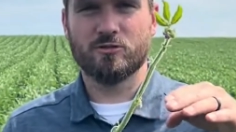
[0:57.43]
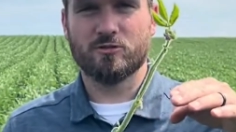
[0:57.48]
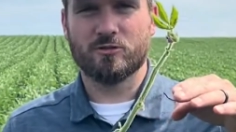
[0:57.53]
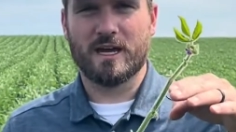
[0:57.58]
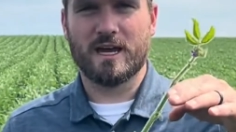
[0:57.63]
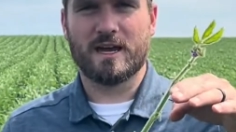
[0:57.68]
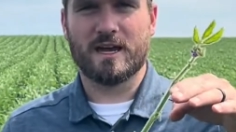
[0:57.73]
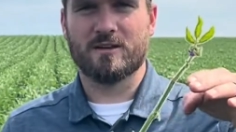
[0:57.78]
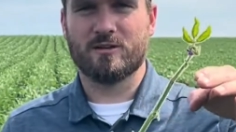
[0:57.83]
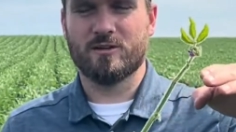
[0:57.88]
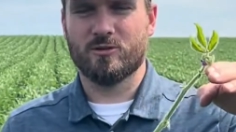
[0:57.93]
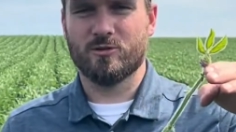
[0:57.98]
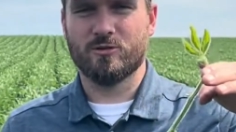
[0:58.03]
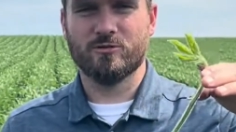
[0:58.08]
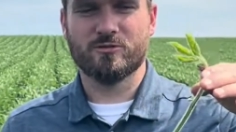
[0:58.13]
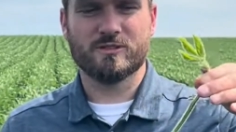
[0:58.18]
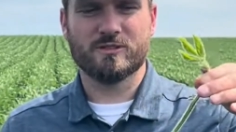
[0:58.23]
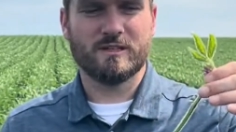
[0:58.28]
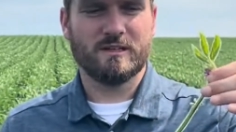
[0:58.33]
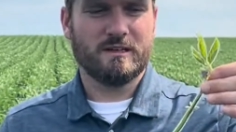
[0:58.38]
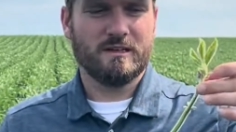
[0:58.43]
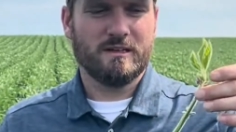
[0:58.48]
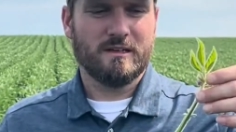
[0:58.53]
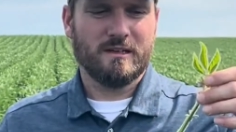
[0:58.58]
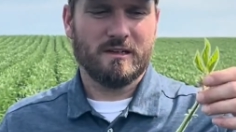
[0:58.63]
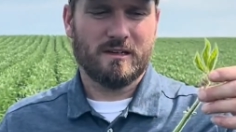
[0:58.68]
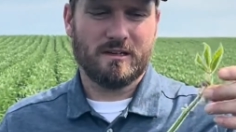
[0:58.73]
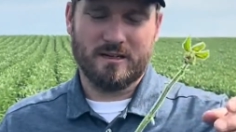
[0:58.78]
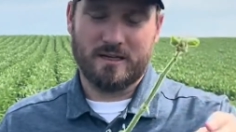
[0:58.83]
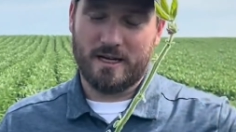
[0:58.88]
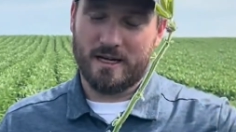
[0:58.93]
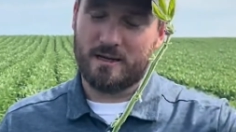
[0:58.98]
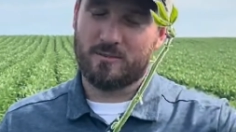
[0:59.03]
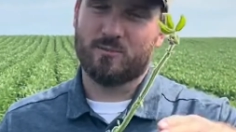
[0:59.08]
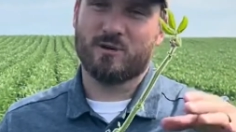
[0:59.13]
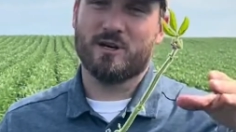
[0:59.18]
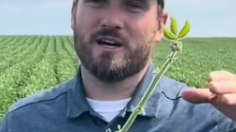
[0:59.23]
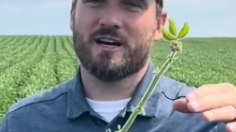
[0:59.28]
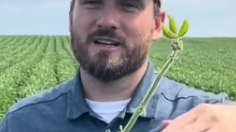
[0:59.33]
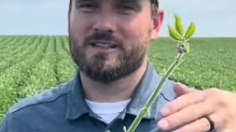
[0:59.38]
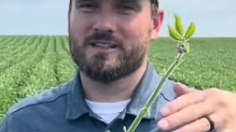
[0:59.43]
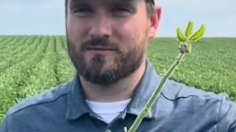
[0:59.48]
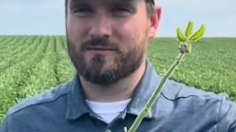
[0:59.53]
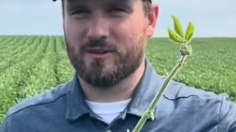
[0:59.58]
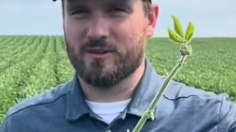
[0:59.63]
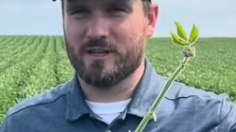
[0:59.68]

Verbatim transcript: to add nodes, uh, add pods and